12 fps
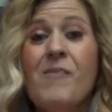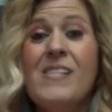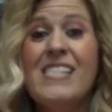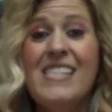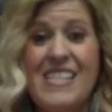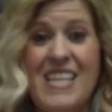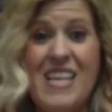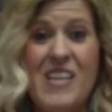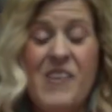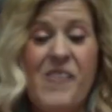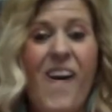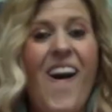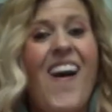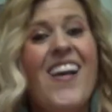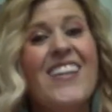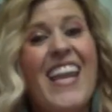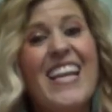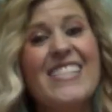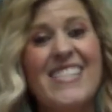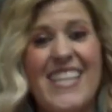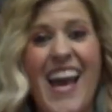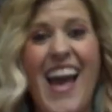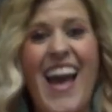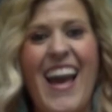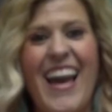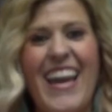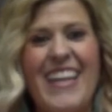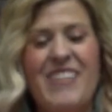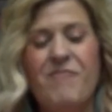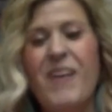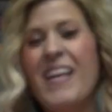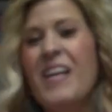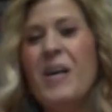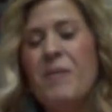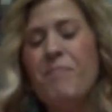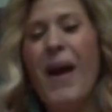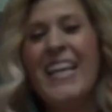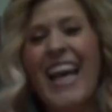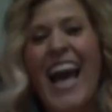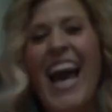We'll see you all next time. Bye,